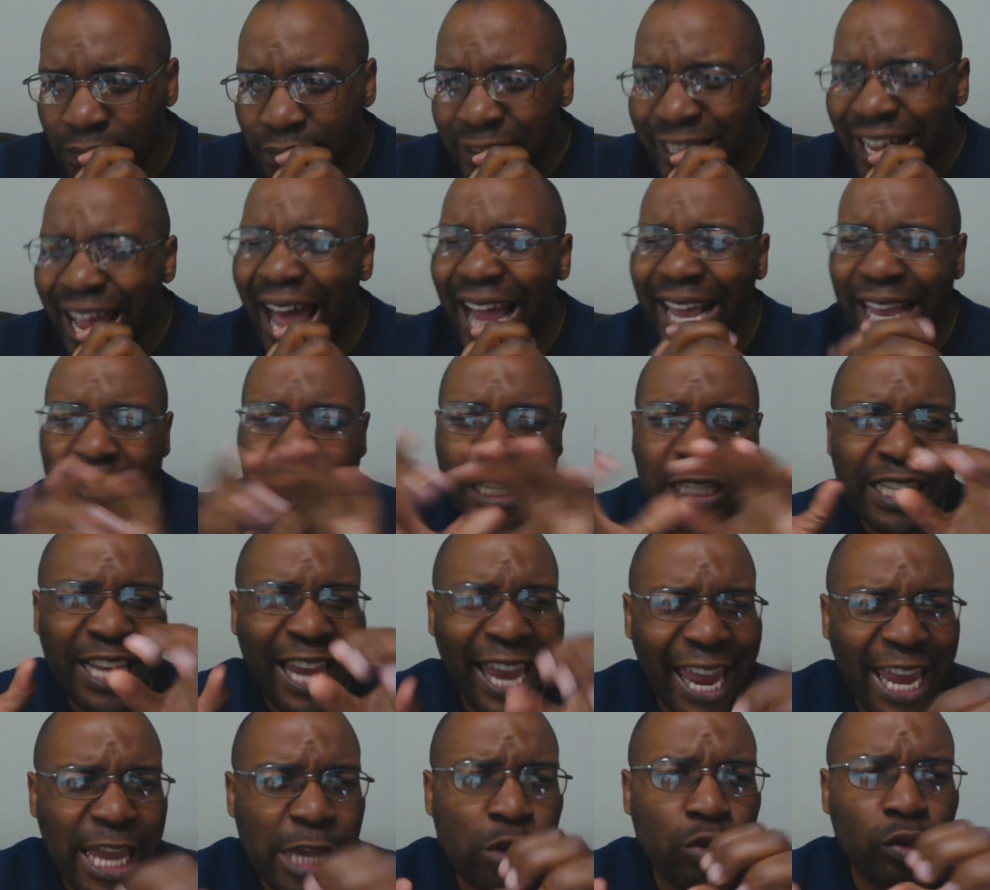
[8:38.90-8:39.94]
I
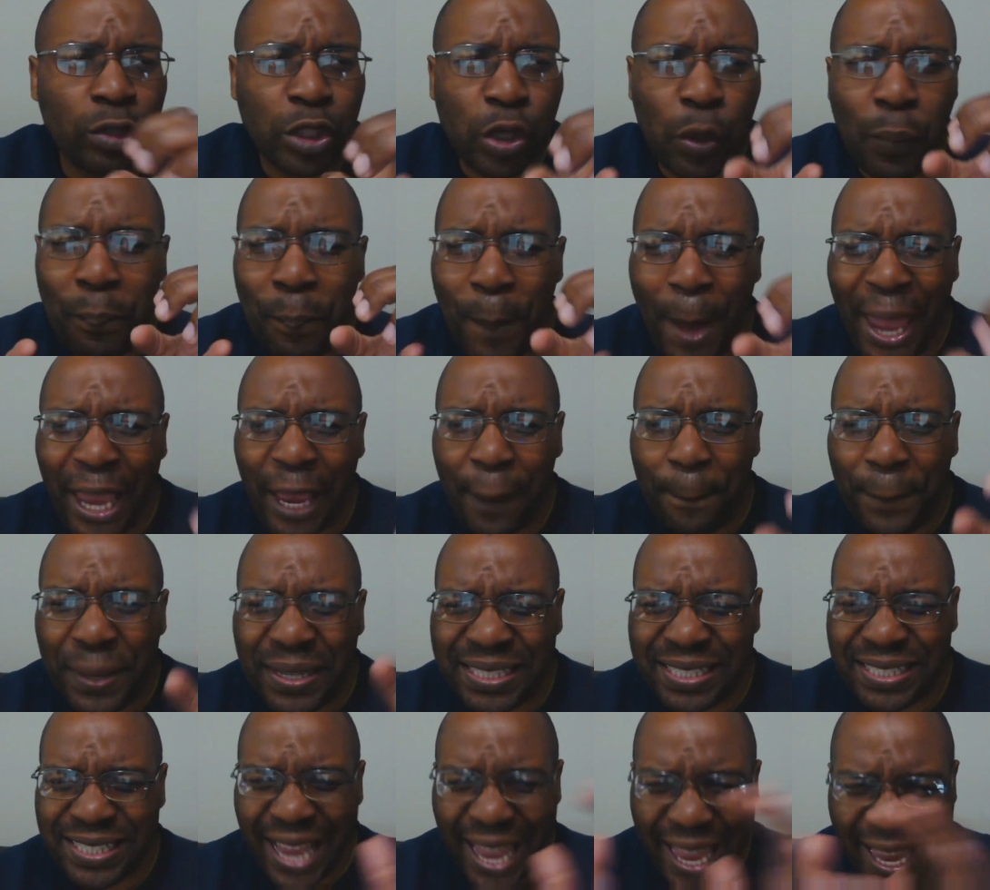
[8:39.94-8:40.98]
continue to make
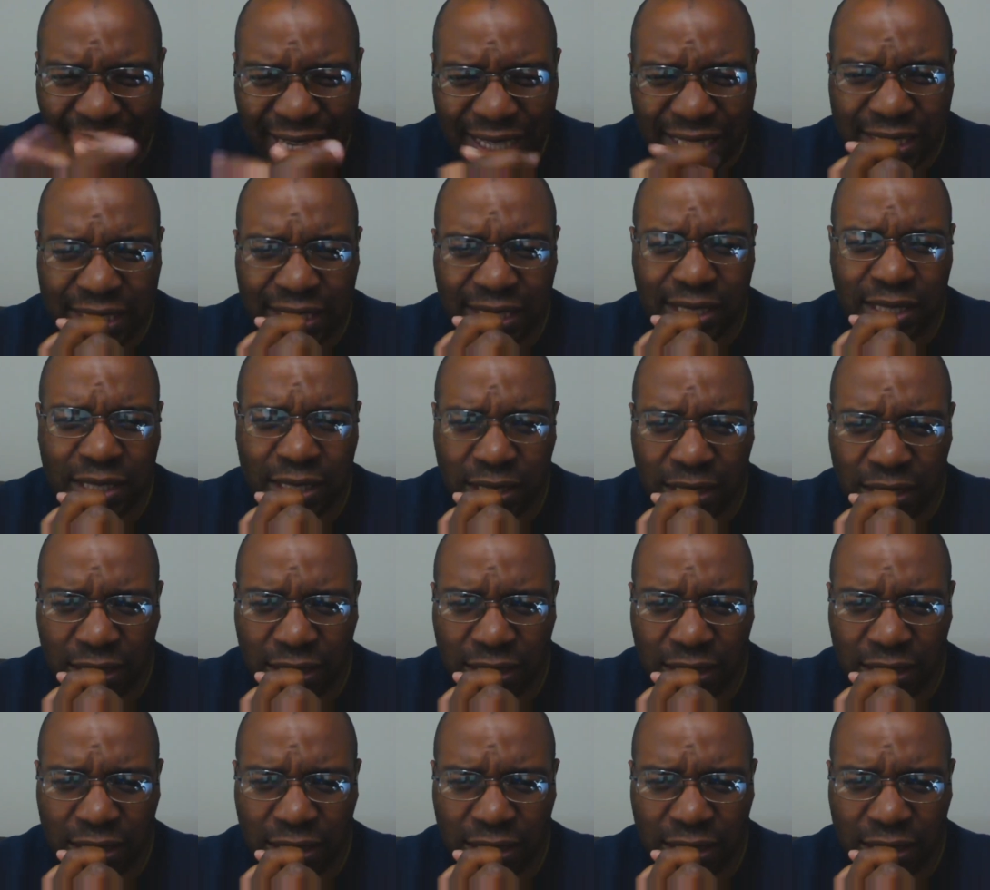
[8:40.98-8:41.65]
mistakes.